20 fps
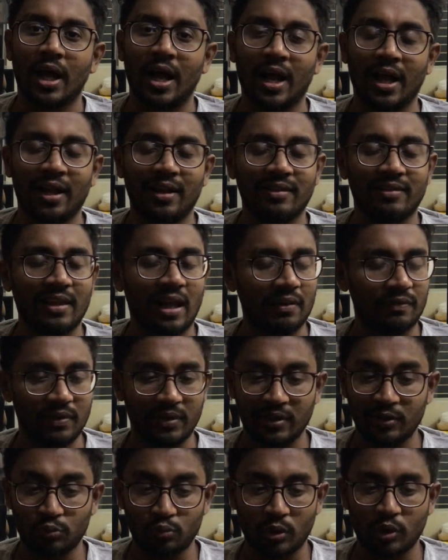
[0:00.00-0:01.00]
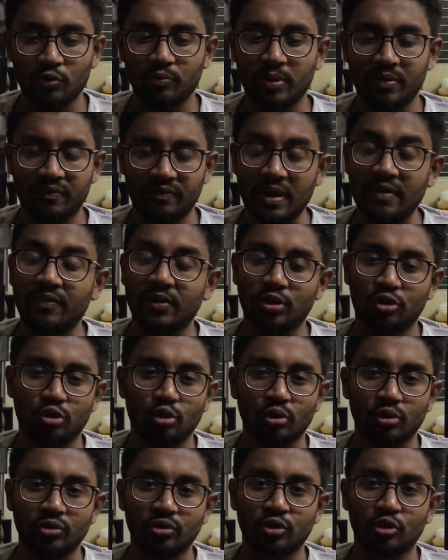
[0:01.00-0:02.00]
And Seinfeld is one of my favorite
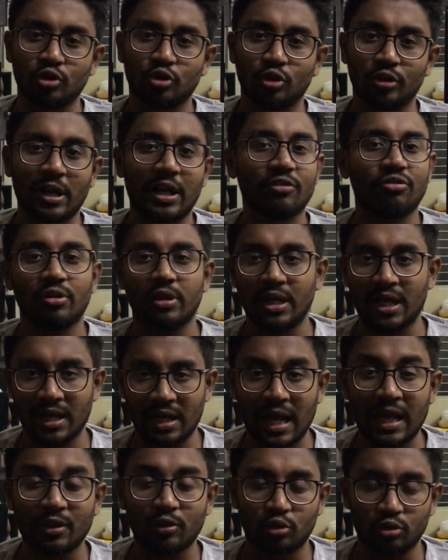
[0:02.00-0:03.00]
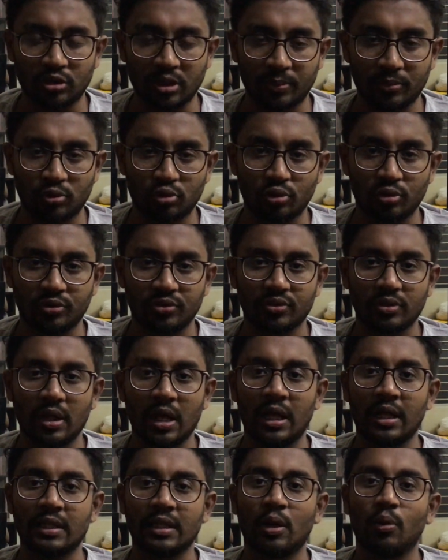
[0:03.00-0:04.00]
shows, so naturally I like those episodes.
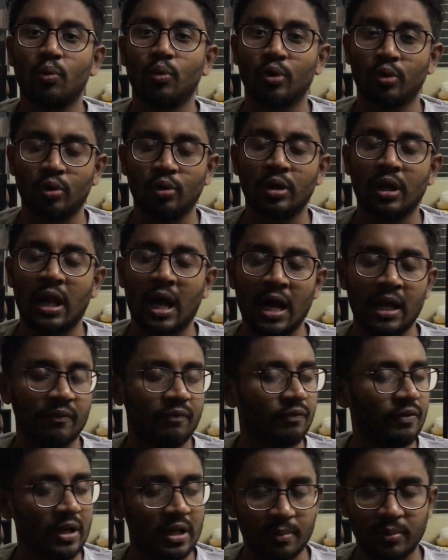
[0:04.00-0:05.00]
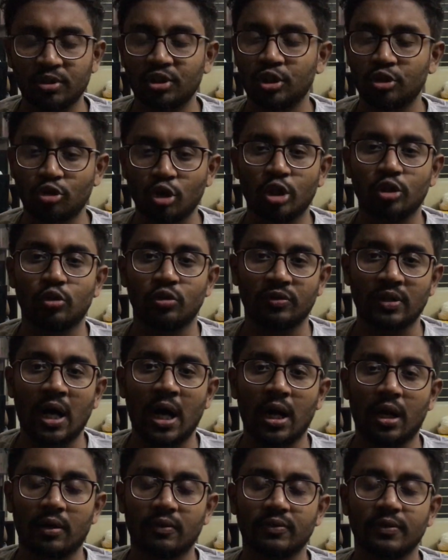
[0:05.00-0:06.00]
And I very much enjoyed those
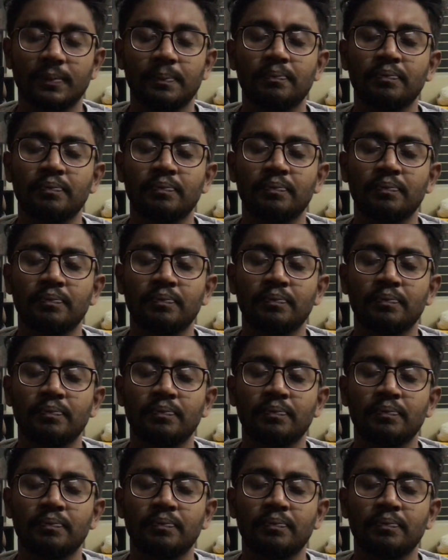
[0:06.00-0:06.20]
arcs.